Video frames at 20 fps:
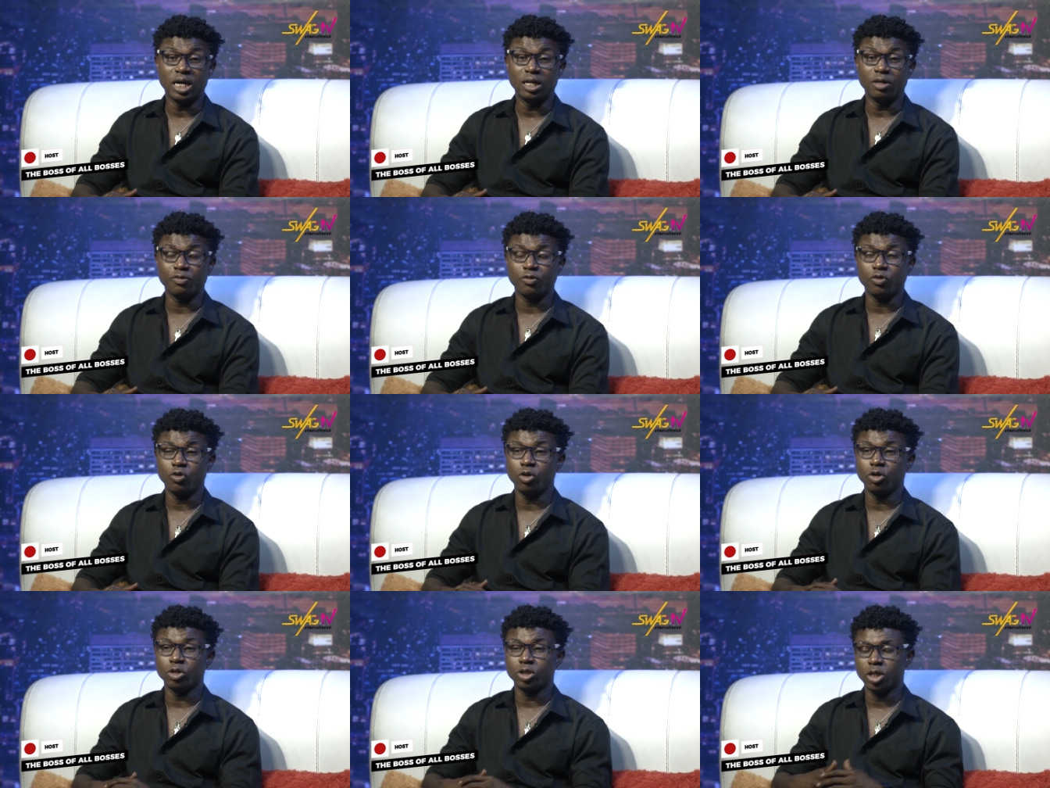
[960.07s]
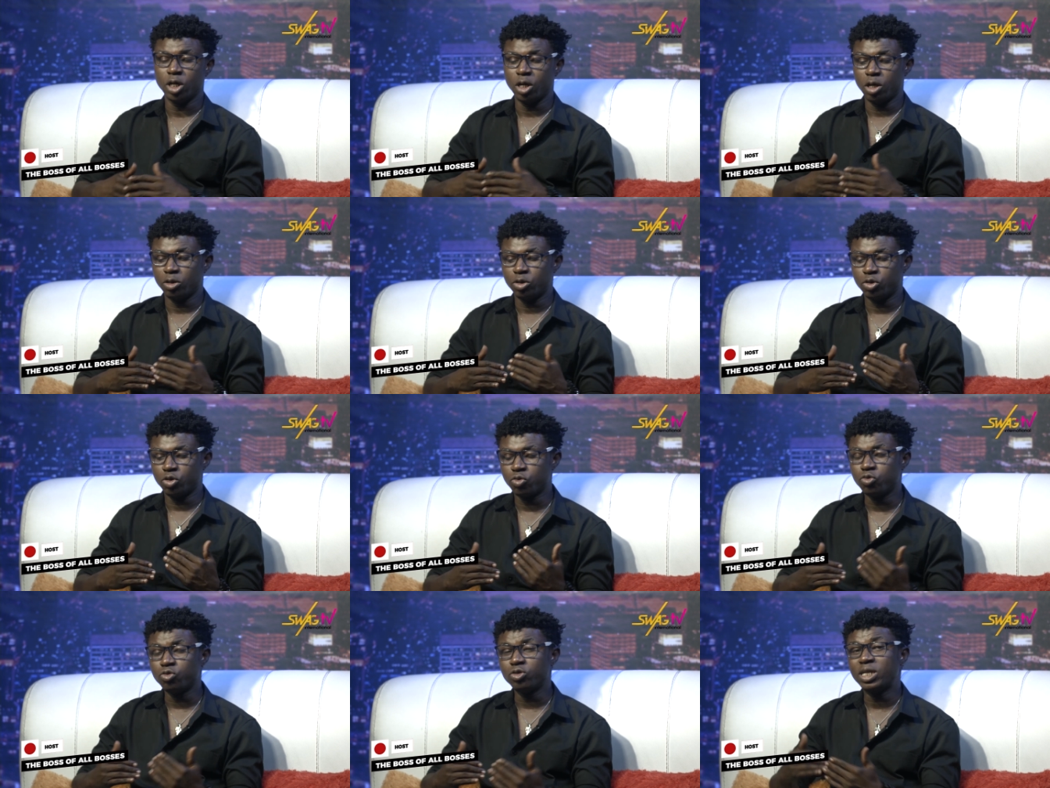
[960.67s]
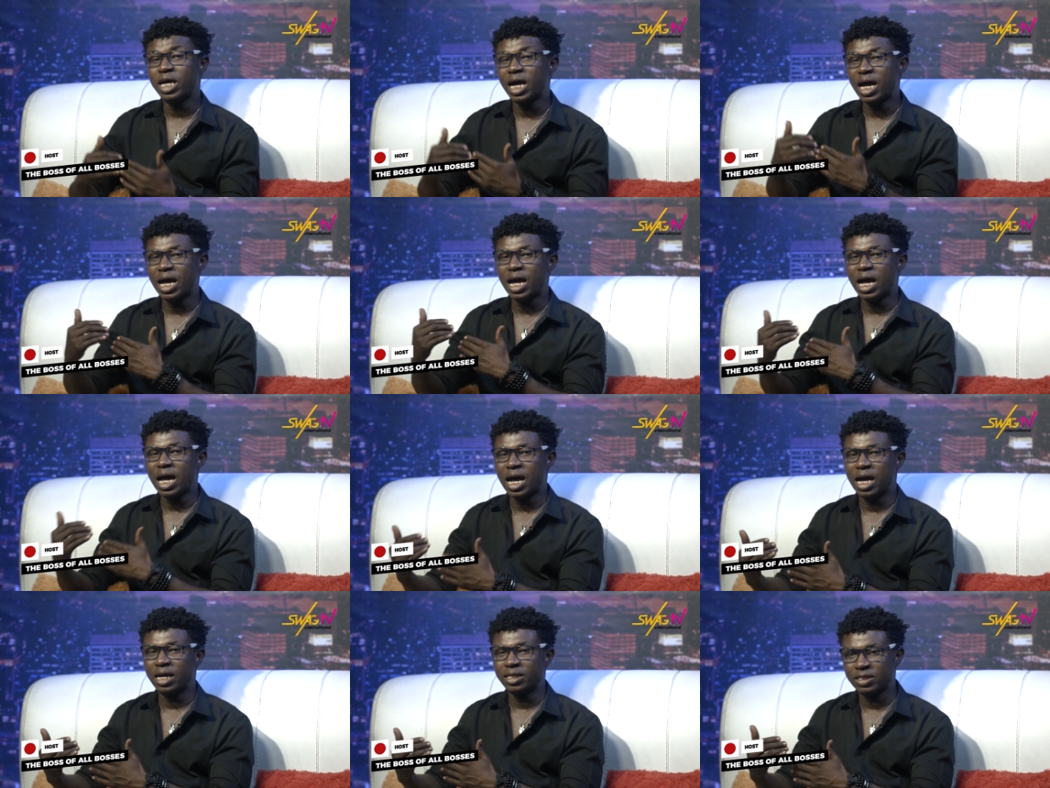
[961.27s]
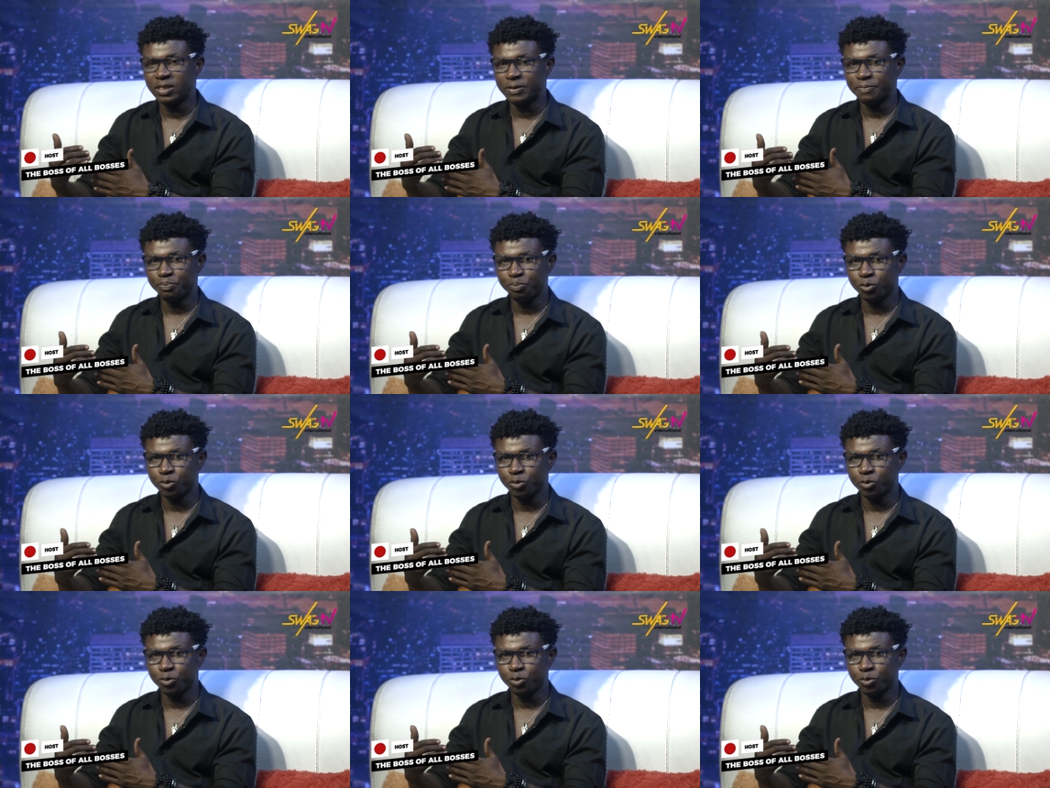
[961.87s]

and of course, to that art,